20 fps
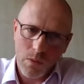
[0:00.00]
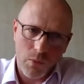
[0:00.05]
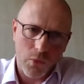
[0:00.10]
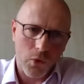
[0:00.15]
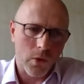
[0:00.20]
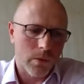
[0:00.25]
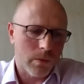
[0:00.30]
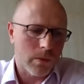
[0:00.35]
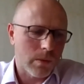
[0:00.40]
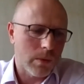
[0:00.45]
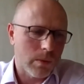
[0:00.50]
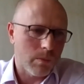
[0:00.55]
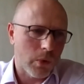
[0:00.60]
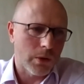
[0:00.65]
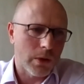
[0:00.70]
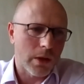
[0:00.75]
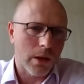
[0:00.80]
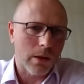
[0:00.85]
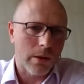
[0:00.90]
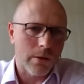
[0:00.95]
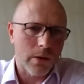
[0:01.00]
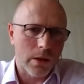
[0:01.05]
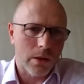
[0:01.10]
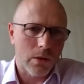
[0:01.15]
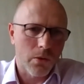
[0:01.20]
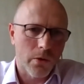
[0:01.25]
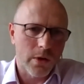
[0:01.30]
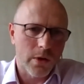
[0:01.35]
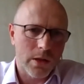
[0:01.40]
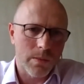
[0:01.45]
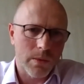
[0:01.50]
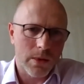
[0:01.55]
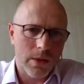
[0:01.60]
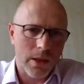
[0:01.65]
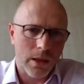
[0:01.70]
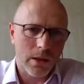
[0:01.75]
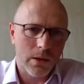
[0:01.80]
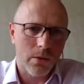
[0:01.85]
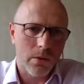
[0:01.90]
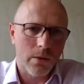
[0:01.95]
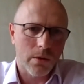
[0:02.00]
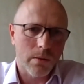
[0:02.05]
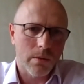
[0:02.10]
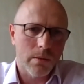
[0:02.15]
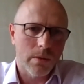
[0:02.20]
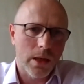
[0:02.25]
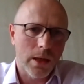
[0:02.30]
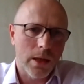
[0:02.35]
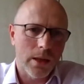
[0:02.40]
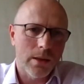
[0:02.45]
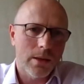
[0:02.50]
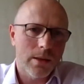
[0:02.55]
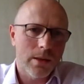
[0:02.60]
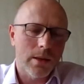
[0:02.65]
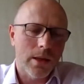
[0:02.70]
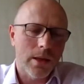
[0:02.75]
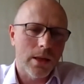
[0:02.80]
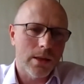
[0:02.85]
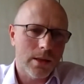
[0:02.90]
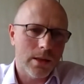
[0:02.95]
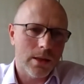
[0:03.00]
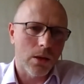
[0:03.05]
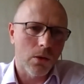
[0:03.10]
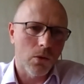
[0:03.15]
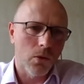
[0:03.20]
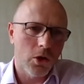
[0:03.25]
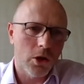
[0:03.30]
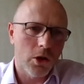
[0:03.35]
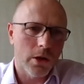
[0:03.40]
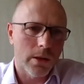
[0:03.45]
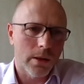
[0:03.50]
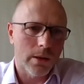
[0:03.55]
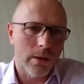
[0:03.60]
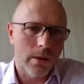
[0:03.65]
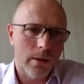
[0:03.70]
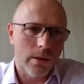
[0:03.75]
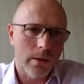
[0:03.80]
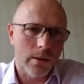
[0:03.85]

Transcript: for particularly the tourism sector, needs solution